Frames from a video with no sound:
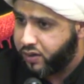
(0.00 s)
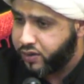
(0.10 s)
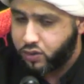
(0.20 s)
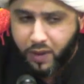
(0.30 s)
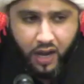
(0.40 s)

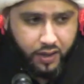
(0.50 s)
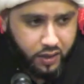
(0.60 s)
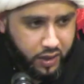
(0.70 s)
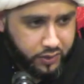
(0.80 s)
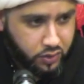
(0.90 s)

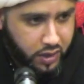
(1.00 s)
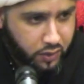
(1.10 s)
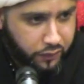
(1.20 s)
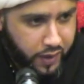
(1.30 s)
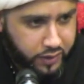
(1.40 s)
Subhanallah, today
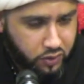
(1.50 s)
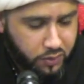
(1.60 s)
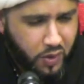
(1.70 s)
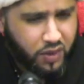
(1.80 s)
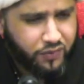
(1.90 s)
you find it to
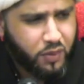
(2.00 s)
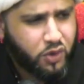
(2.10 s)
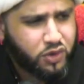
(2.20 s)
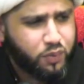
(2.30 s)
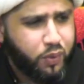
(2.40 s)
be one of the
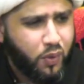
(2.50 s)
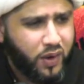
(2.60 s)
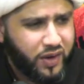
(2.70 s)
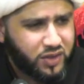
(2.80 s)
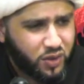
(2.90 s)
most
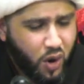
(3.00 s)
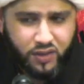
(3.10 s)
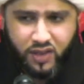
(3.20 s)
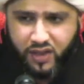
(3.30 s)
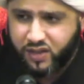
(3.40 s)
poorest
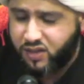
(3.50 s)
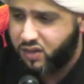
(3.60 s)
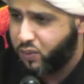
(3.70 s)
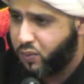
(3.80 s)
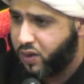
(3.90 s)
continents
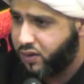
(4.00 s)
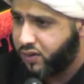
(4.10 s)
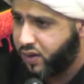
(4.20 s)
in the world.